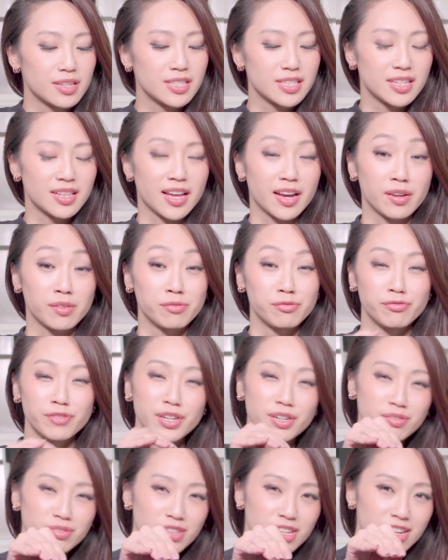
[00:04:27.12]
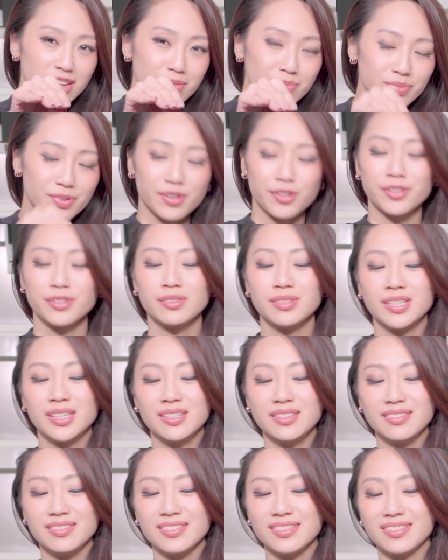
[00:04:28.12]
Is it like Real Deep Oil
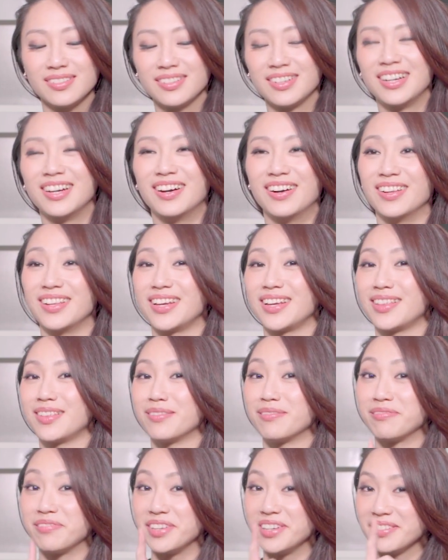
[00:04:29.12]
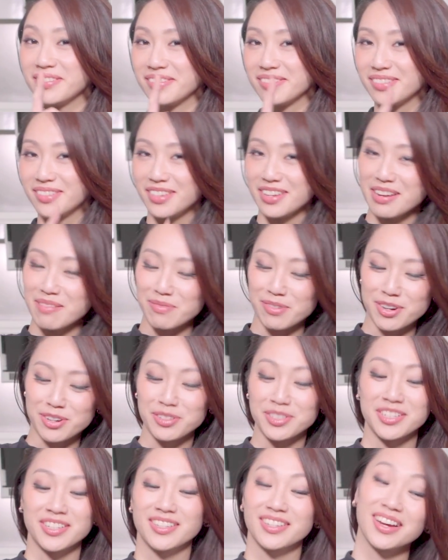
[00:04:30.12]
Tint? Or like the real deep
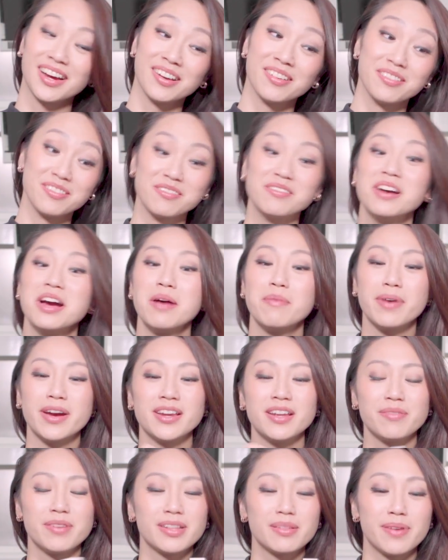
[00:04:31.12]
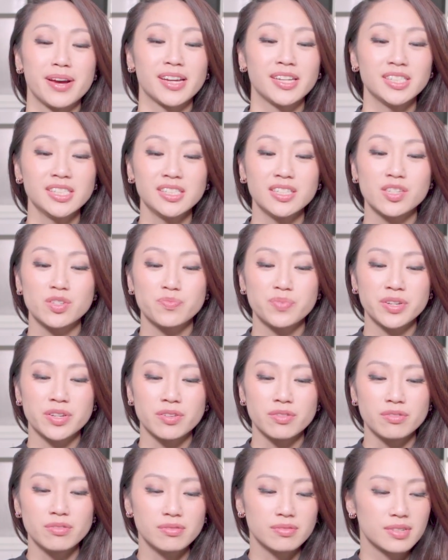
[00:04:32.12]
oil tint, I don't know. But anyway, the packaging is super
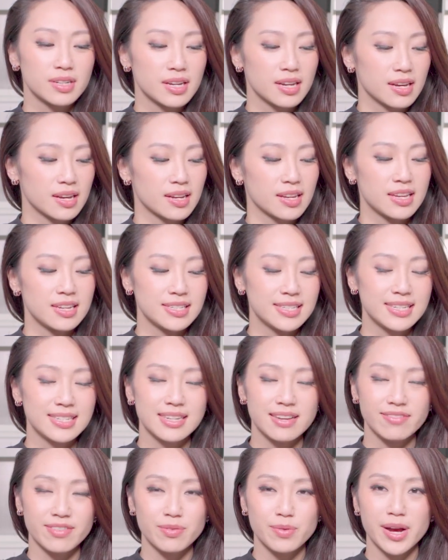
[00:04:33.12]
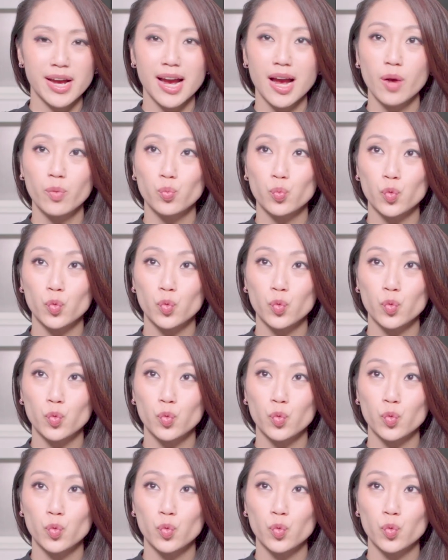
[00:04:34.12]
cute. Kisses everywhere.